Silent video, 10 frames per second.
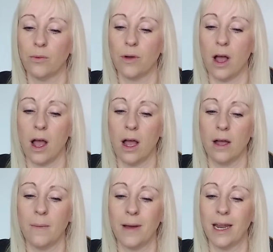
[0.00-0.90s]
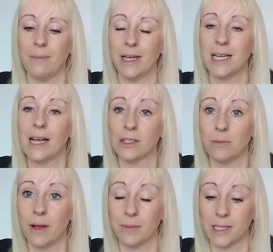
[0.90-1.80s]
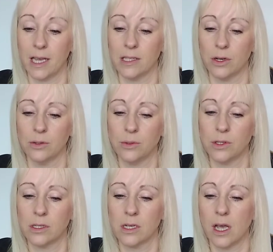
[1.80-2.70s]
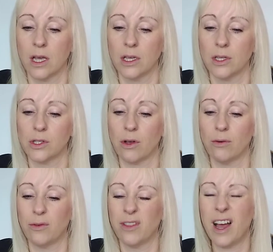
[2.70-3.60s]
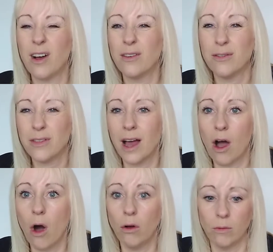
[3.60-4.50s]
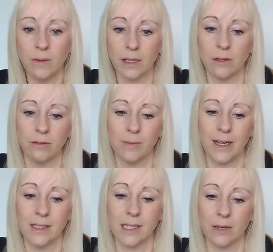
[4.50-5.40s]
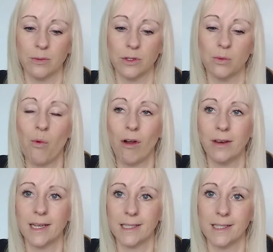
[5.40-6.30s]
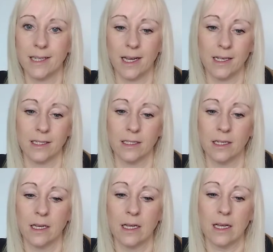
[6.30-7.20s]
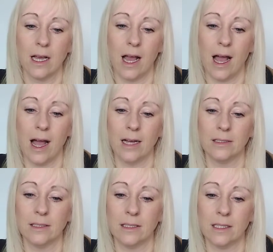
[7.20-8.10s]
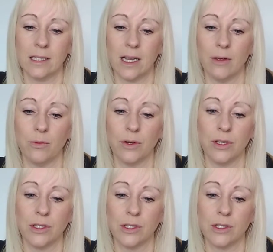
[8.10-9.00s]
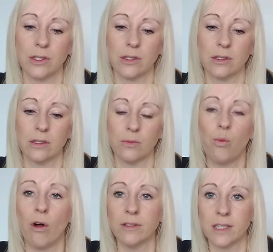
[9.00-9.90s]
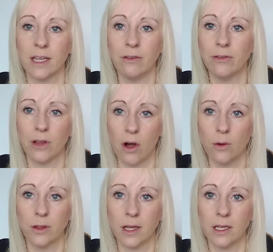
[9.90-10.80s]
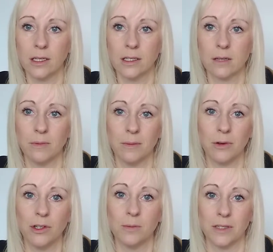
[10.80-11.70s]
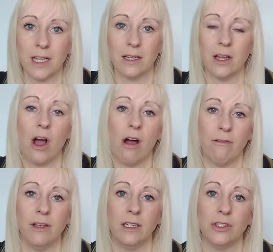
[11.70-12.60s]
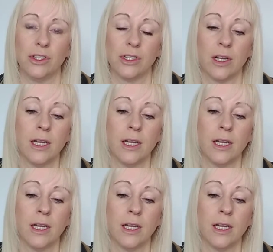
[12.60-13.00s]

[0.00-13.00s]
and I made Hasselback potatoes. So for that whole meal from Aldi, it was £1.99, and it was once in for the whole thing. So me and my husband had half each,